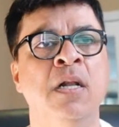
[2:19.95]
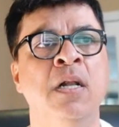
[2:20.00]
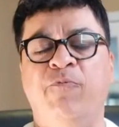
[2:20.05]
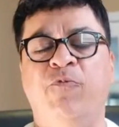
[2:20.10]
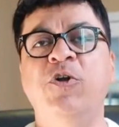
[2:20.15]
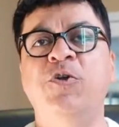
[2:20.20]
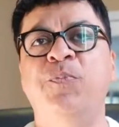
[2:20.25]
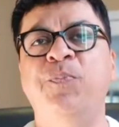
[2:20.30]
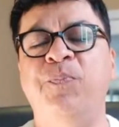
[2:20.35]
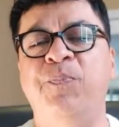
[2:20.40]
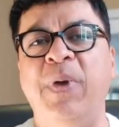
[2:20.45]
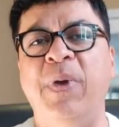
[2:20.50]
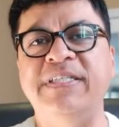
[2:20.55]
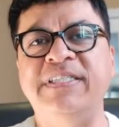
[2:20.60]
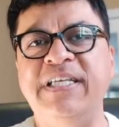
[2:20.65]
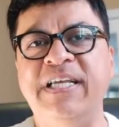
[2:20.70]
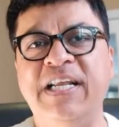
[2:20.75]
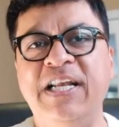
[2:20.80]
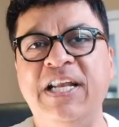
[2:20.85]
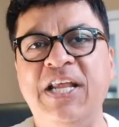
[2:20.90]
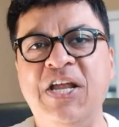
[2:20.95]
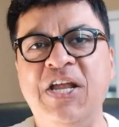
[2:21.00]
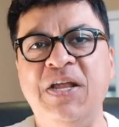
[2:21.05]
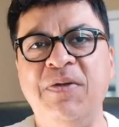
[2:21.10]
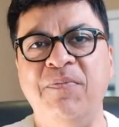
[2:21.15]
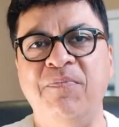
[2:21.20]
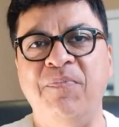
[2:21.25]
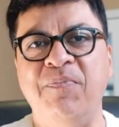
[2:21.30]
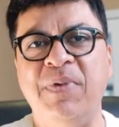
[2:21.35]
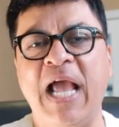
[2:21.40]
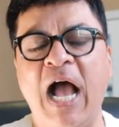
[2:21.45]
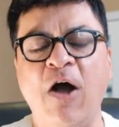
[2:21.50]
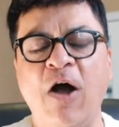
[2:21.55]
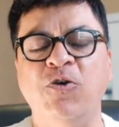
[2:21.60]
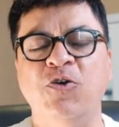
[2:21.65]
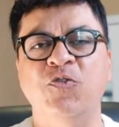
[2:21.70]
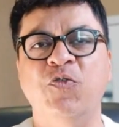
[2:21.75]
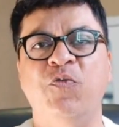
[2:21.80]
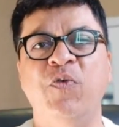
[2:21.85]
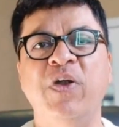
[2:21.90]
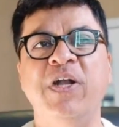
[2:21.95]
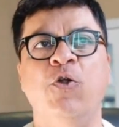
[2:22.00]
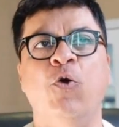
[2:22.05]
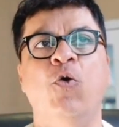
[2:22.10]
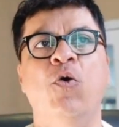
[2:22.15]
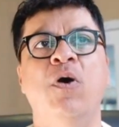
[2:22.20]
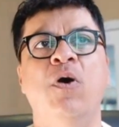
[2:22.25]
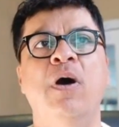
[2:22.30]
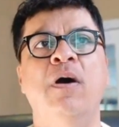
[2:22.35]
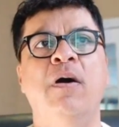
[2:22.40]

would basically be out of the window.